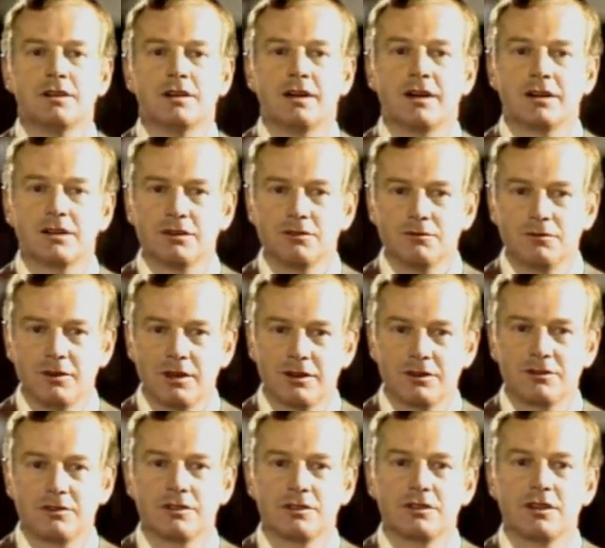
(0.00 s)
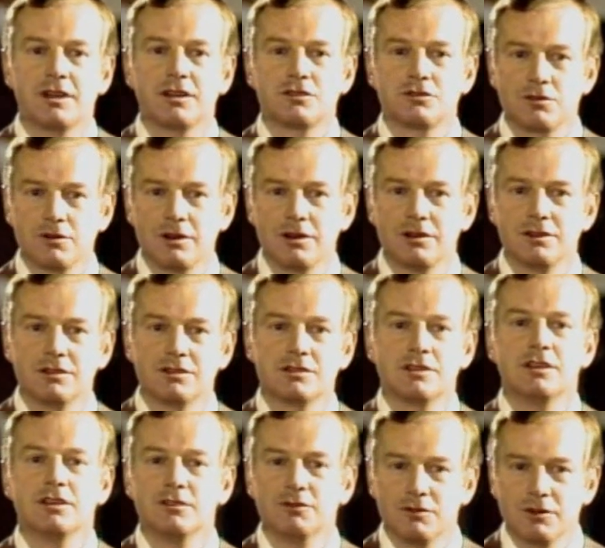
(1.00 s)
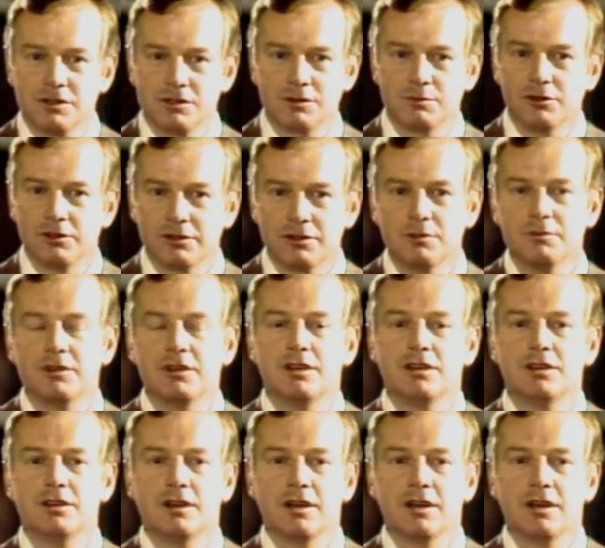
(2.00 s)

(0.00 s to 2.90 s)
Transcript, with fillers: I confess that that trend is invisible to me,